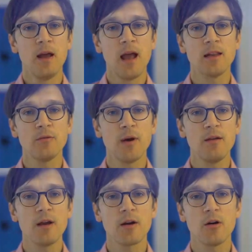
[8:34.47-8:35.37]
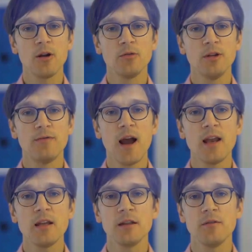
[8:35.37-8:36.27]
And the way we are going to
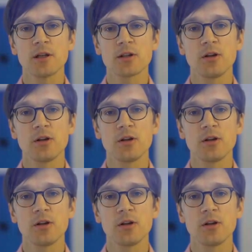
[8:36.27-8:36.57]
define it, we,